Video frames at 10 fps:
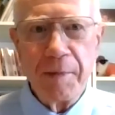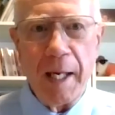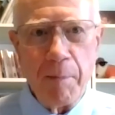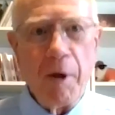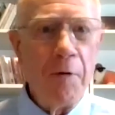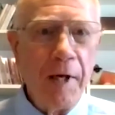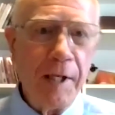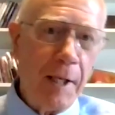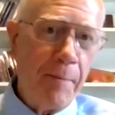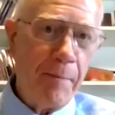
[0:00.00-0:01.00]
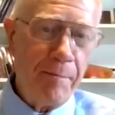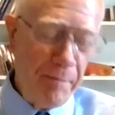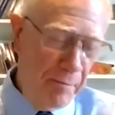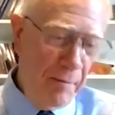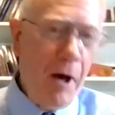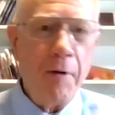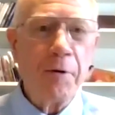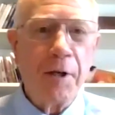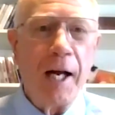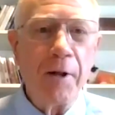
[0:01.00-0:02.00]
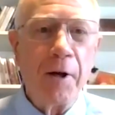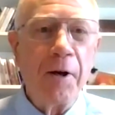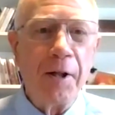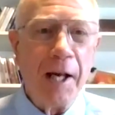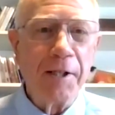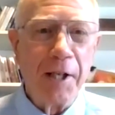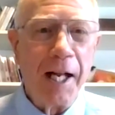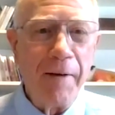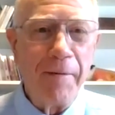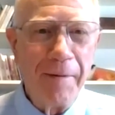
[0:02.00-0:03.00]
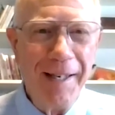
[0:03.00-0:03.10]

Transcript: and blow things up, all those kind of good things in life.